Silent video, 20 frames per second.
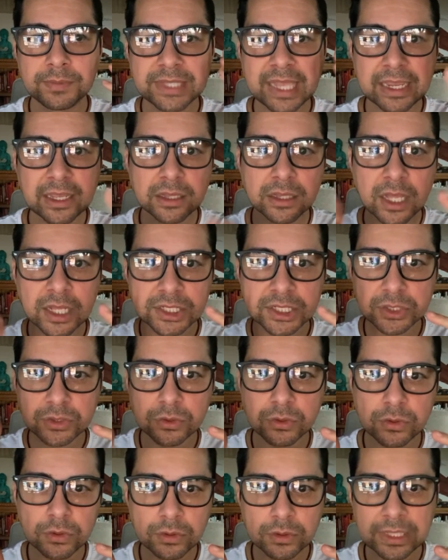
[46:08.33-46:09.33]

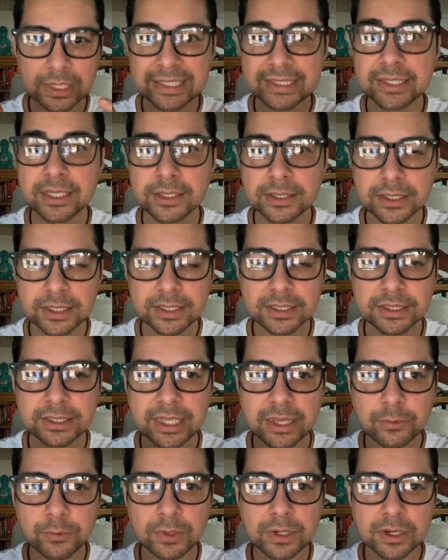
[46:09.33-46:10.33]
psychological
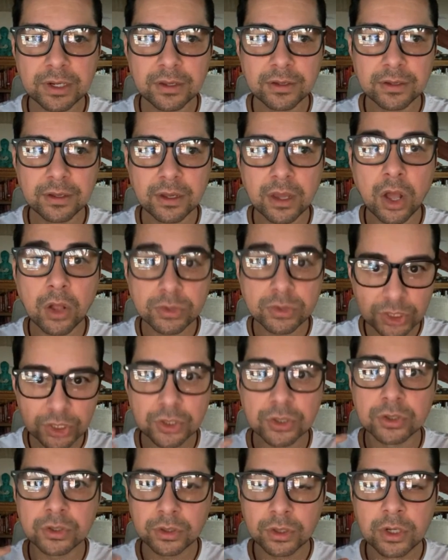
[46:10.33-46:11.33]
senses. They would
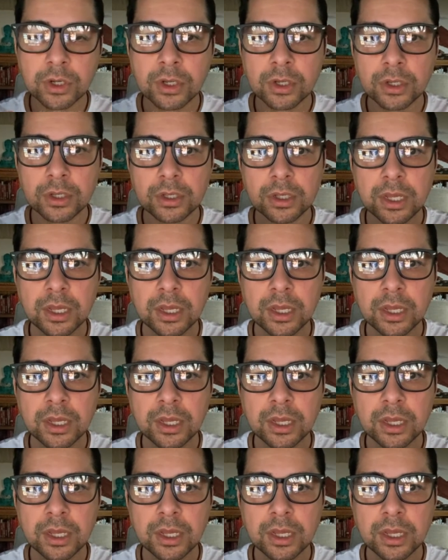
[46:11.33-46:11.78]
alter